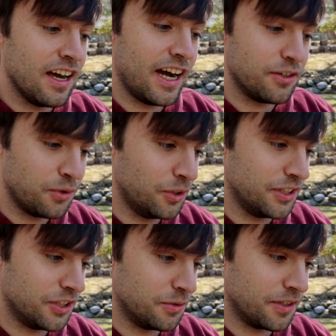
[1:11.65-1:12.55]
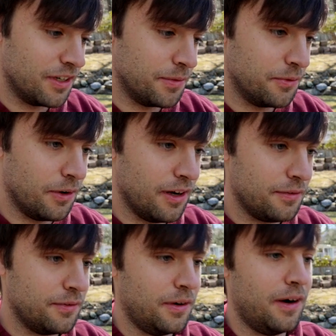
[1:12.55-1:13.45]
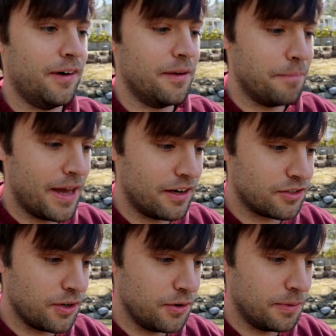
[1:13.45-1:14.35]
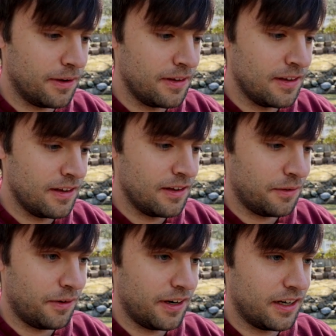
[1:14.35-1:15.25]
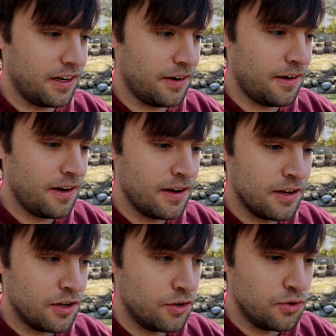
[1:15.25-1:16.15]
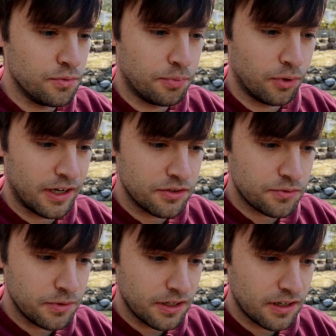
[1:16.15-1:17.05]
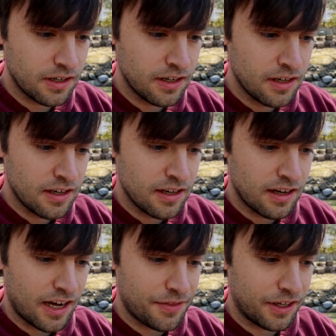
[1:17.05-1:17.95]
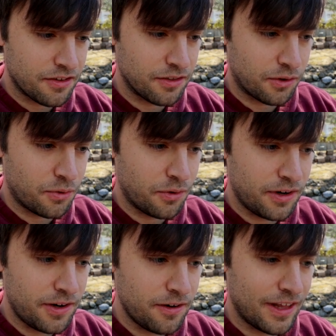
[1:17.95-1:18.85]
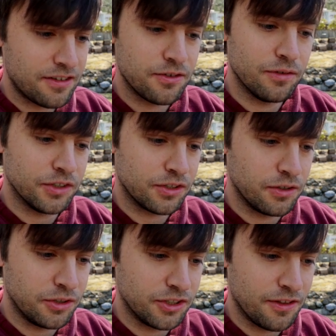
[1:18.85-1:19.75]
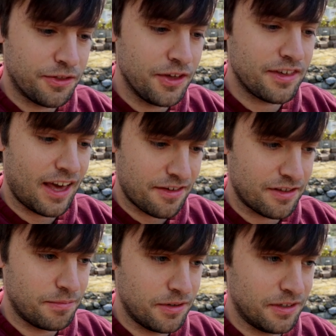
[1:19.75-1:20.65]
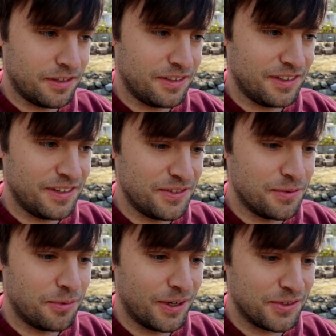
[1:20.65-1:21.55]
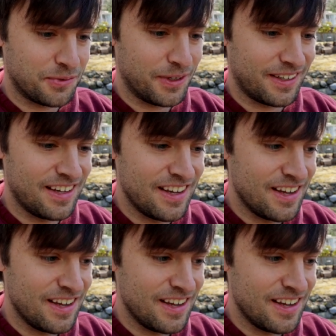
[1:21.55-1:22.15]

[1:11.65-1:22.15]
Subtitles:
I told you this was going to be rough. All right, Manitoba, right here. New Brunswick, I think it's in the corner here. That's Nova Scotia. This has to be New Brunswick.